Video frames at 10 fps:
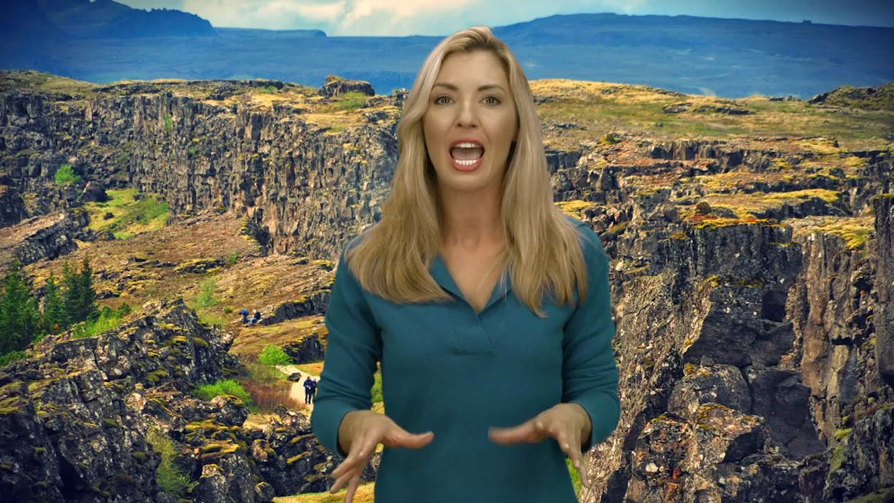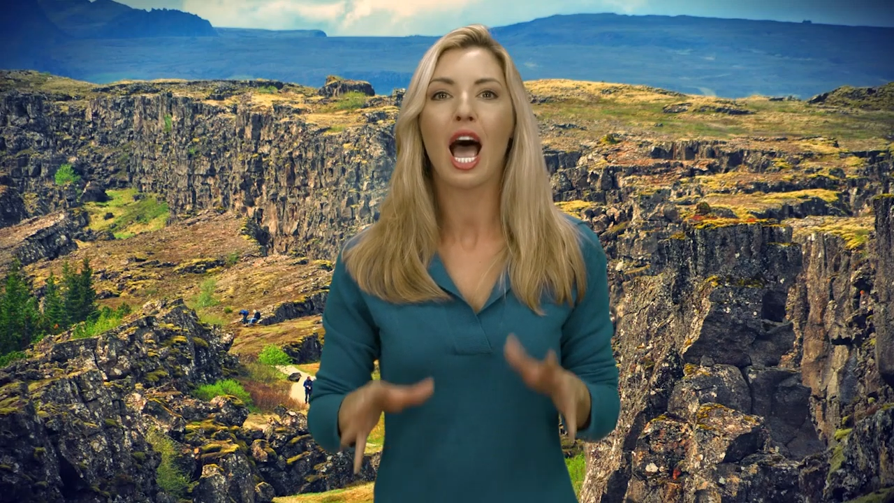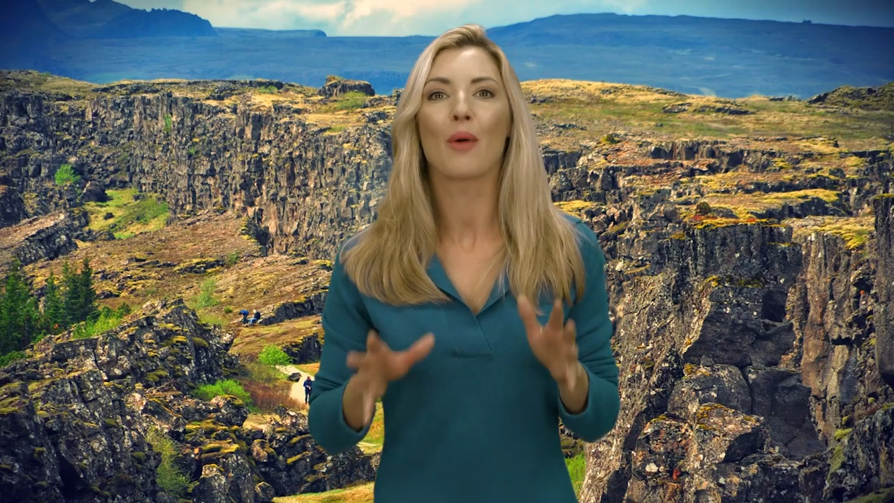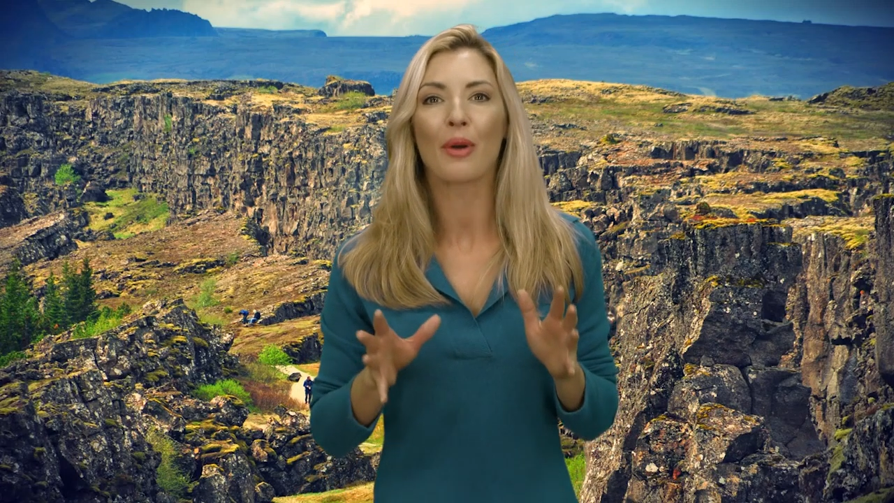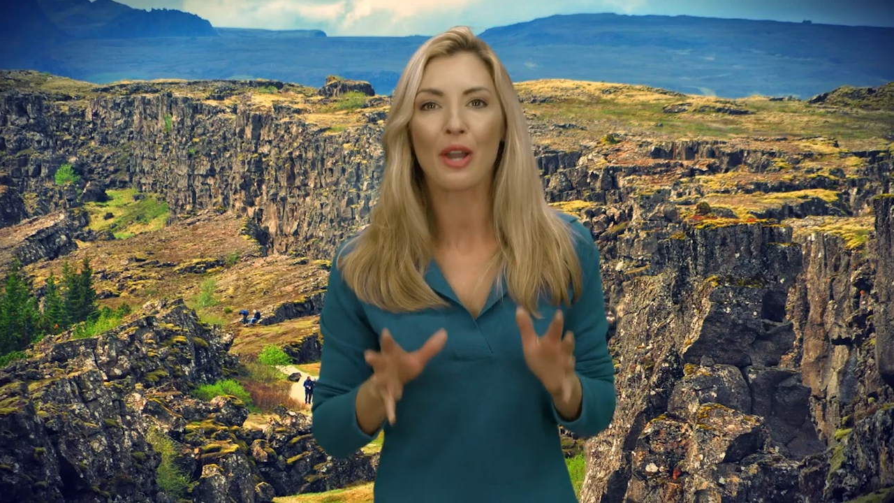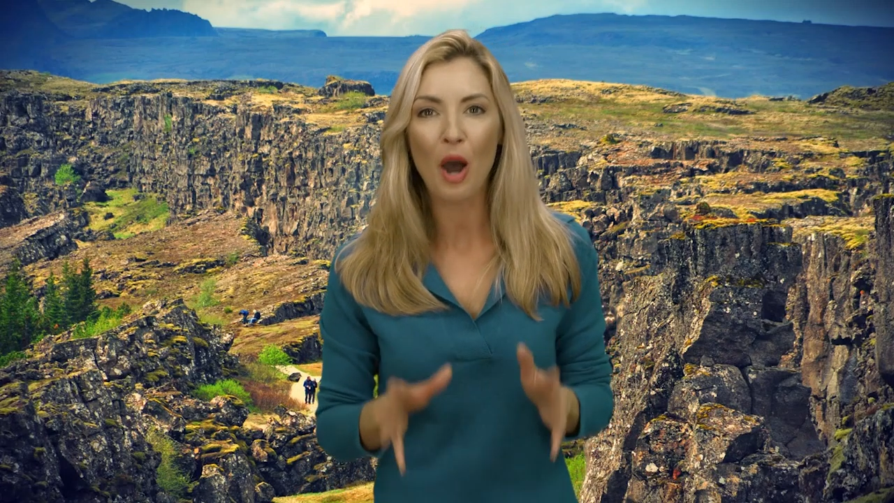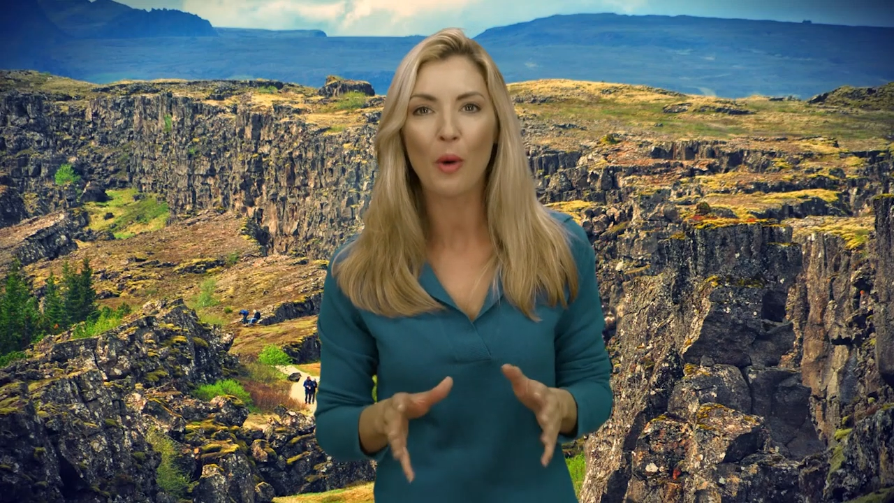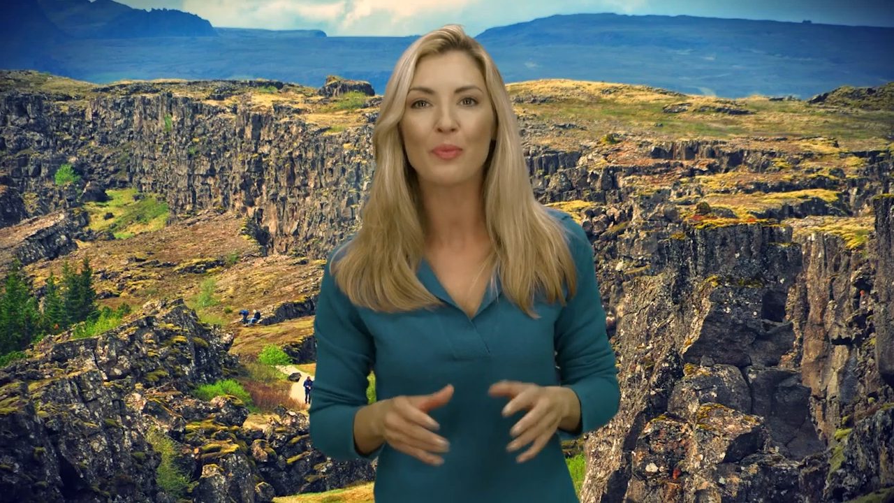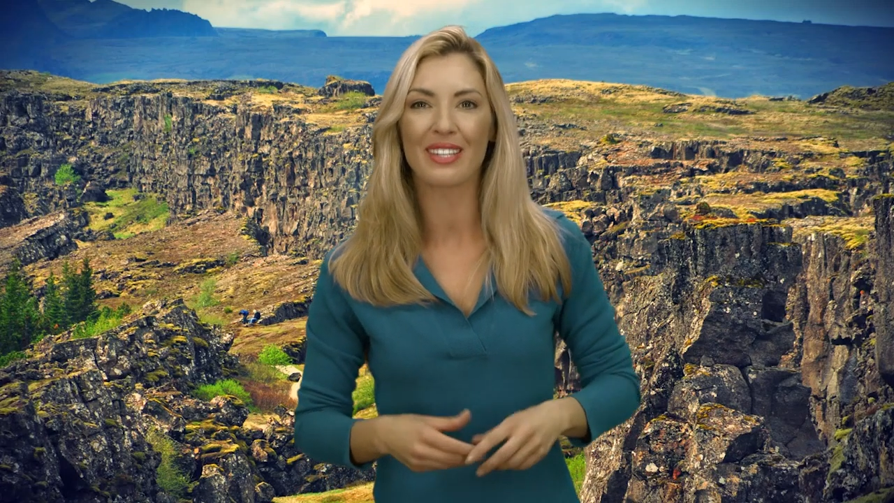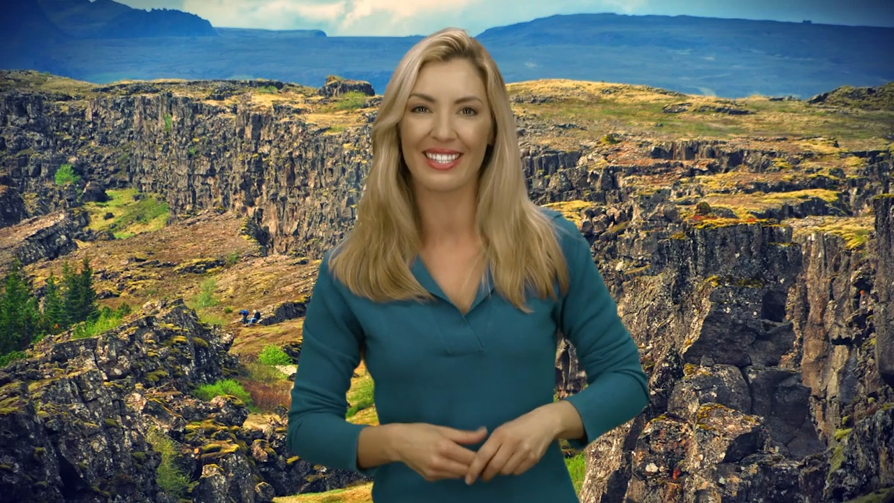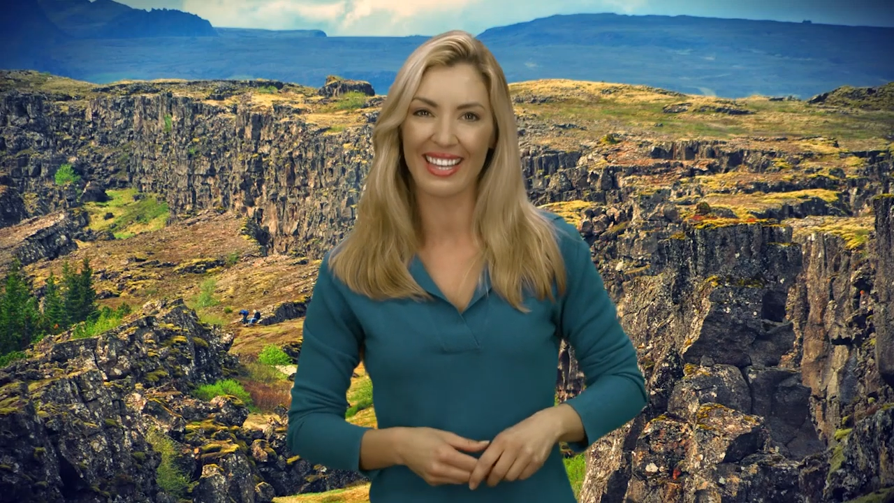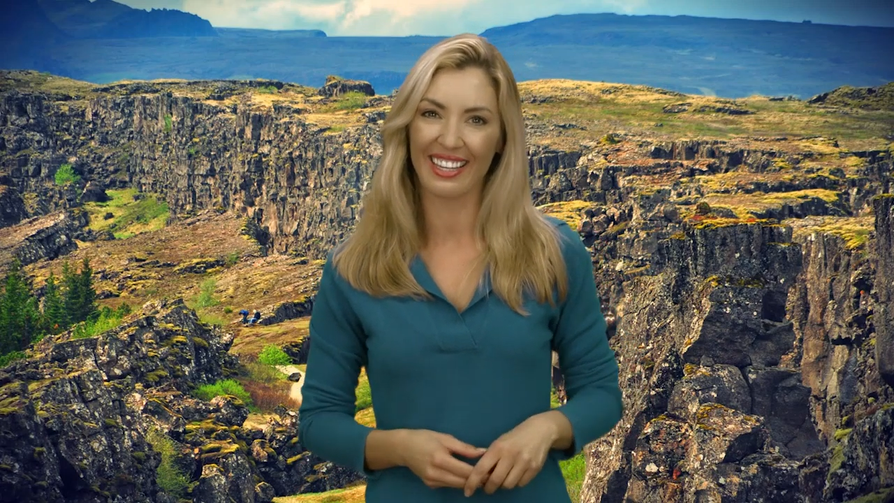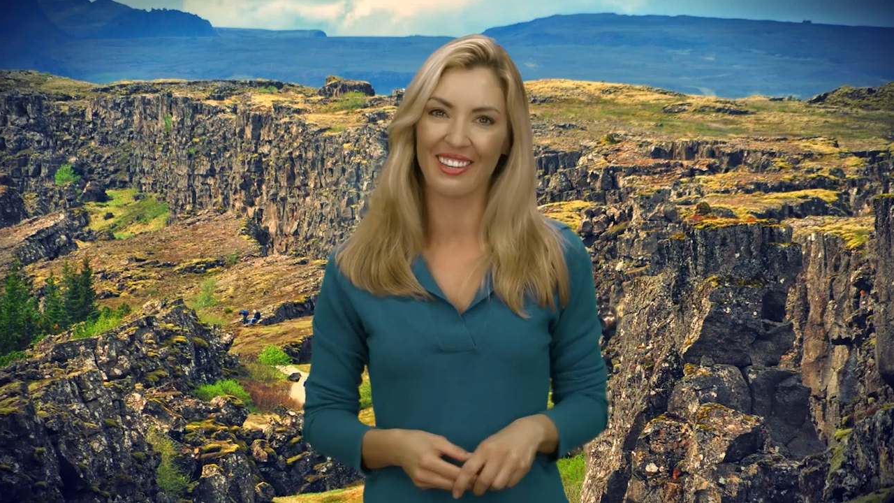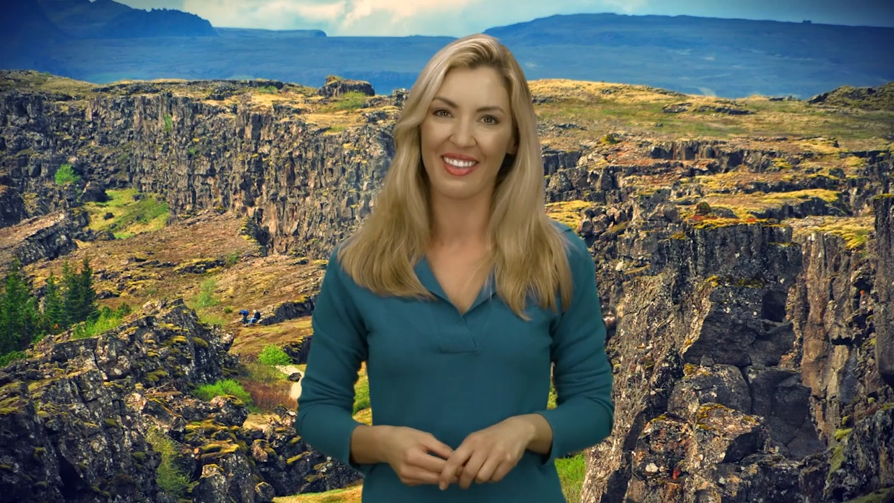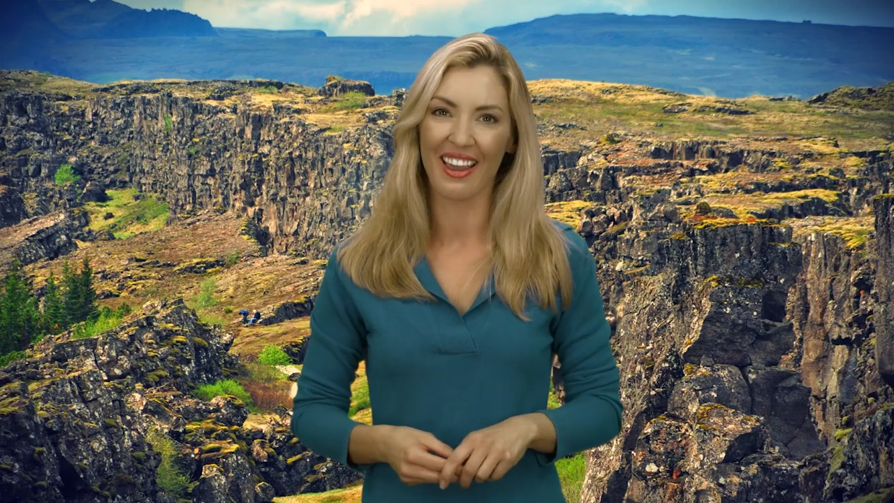and we hope to
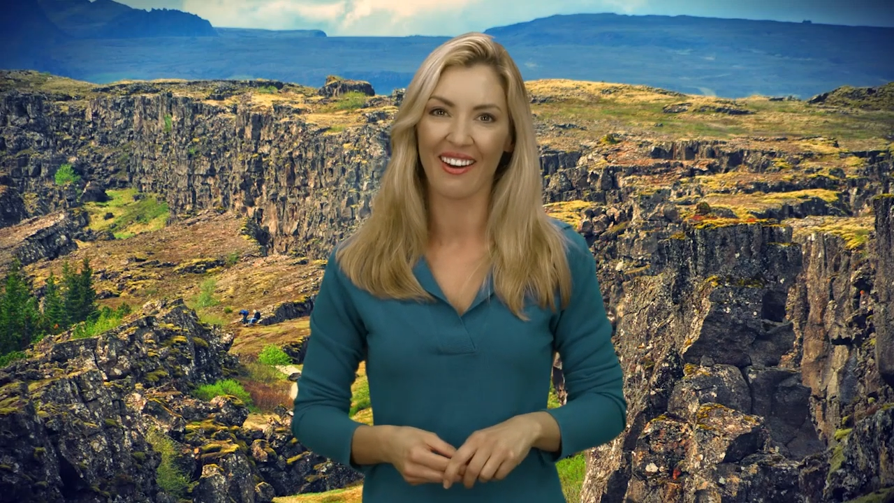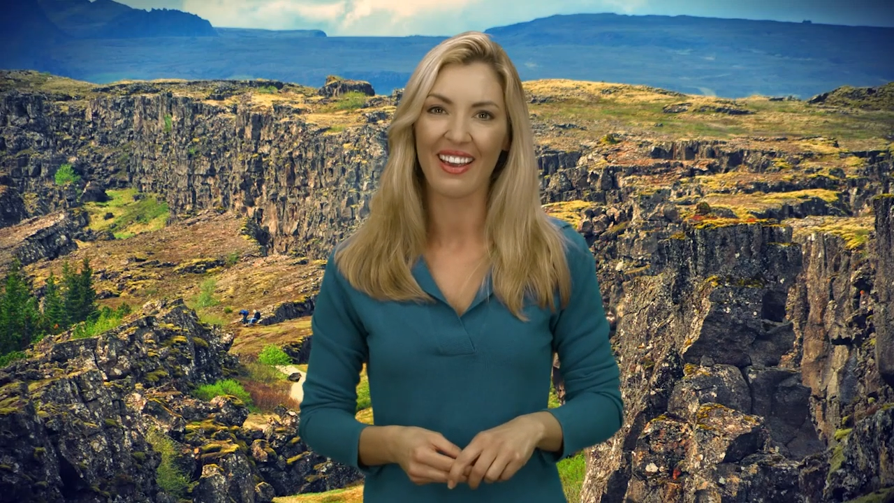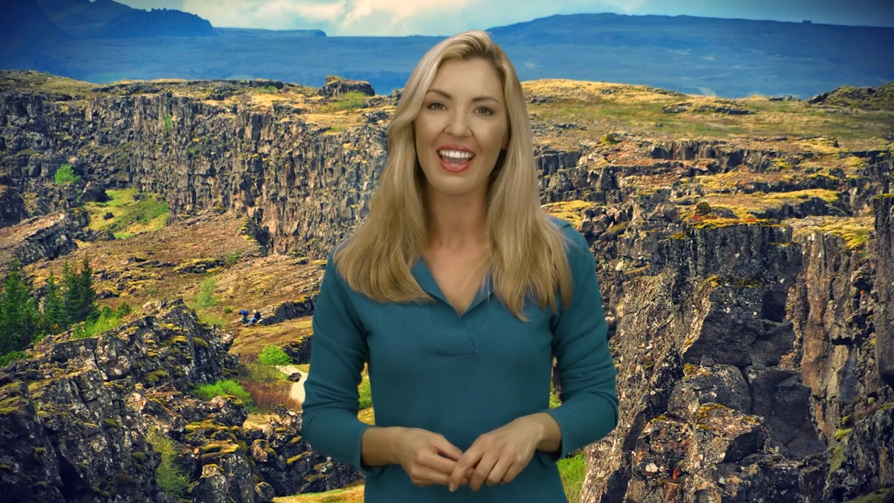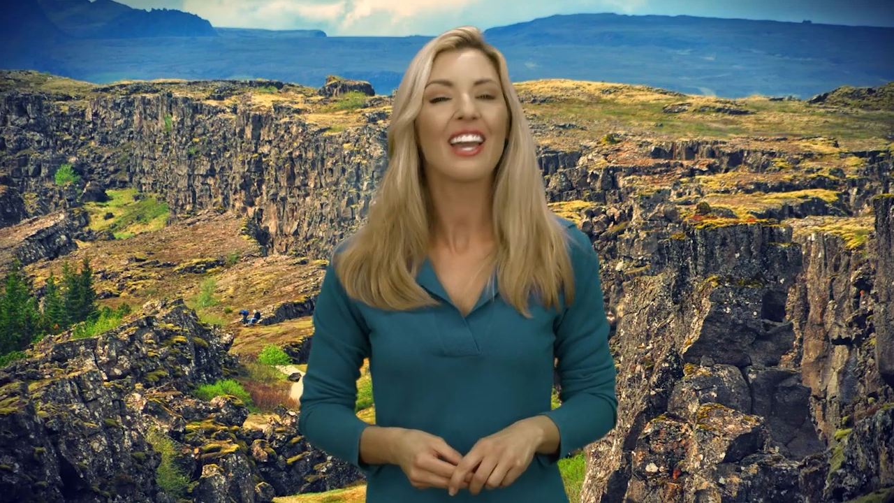take you there.